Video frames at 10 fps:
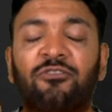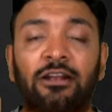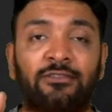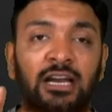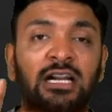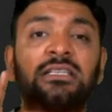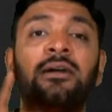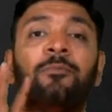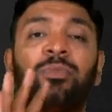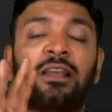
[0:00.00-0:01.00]
5 years,
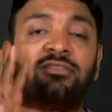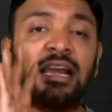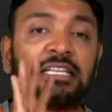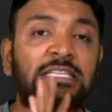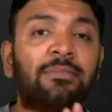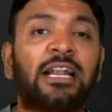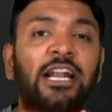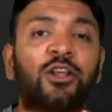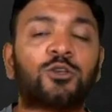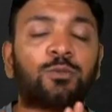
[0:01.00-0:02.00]
if the
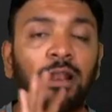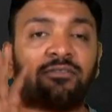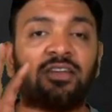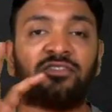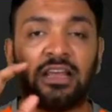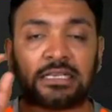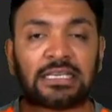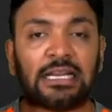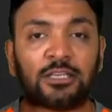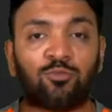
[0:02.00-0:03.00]
estimated useful life of the
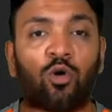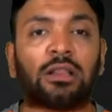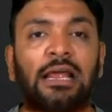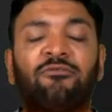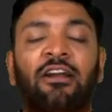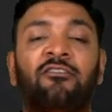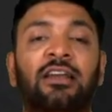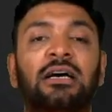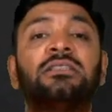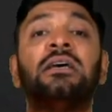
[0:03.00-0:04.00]
asset is more than 5
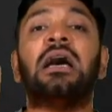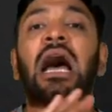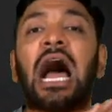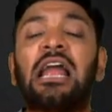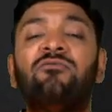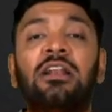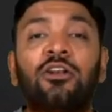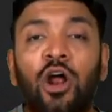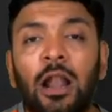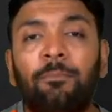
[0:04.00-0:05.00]
years, I will
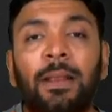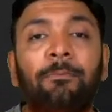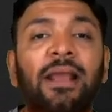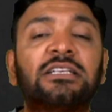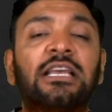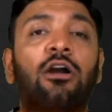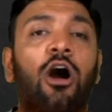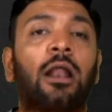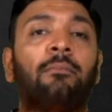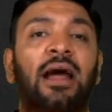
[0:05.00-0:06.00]
not be basing
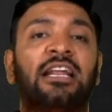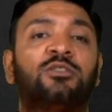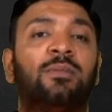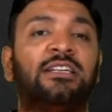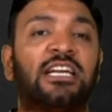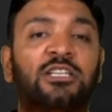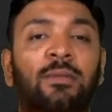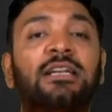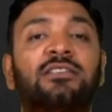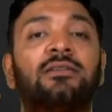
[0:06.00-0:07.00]
on management
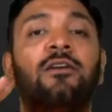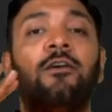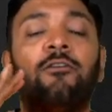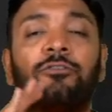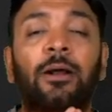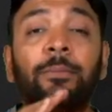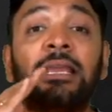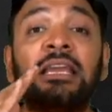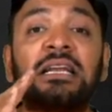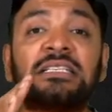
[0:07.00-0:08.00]
judgments. From
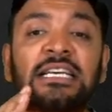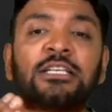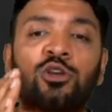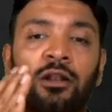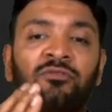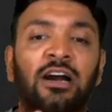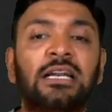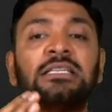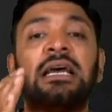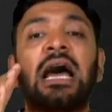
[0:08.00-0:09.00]
year 6
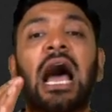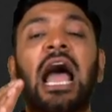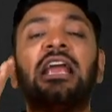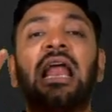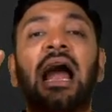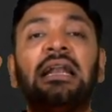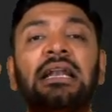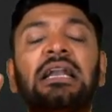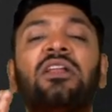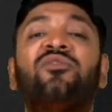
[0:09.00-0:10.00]
onwards, I'll
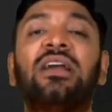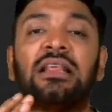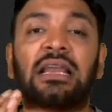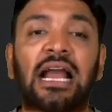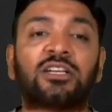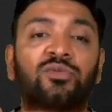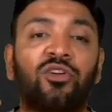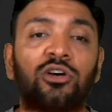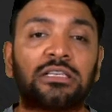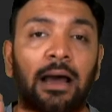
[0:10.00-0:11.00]
identify the cash
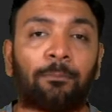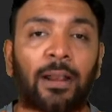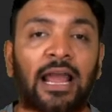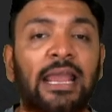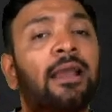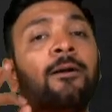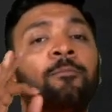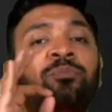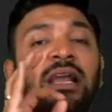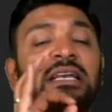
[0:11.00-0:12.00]
flows applying
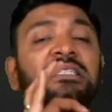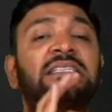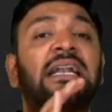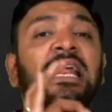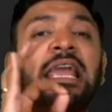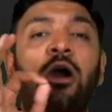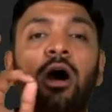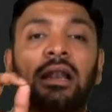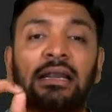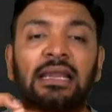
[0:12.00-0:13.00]
a steady
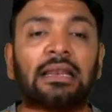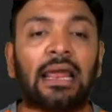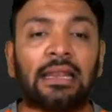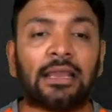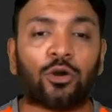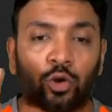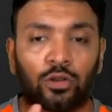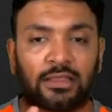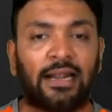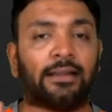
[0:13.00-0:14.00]
or a declining
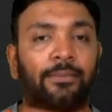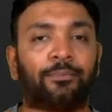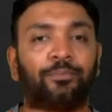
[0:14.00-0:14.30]
growth rate.